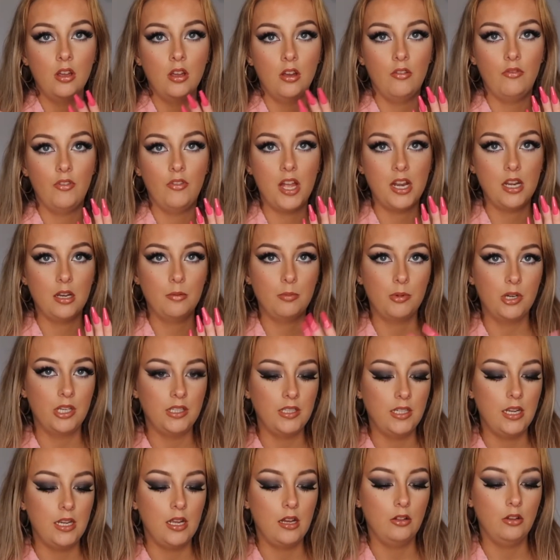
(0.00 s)
Very
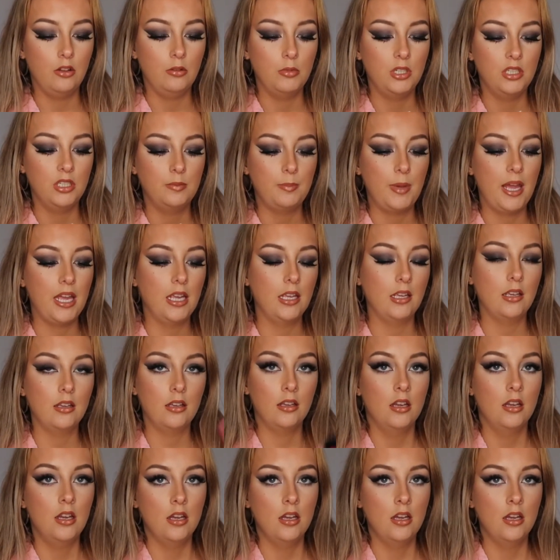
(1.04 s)
pretty luminous pink,